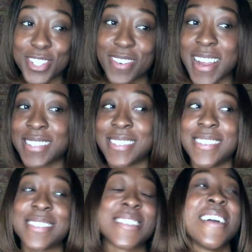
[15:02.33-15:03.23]

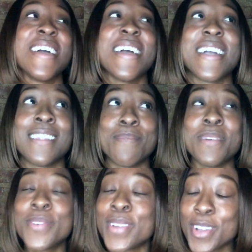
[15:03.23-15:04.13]
crisis, in the
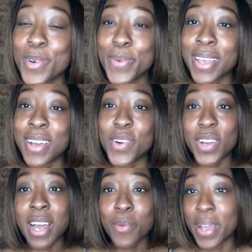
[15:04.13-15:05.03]
middle of nowhere
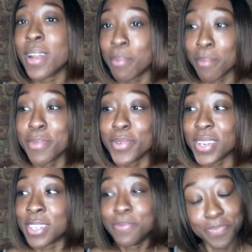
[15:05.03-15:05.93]
on our way to
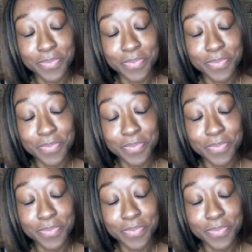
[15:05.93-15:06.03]
Bermuda.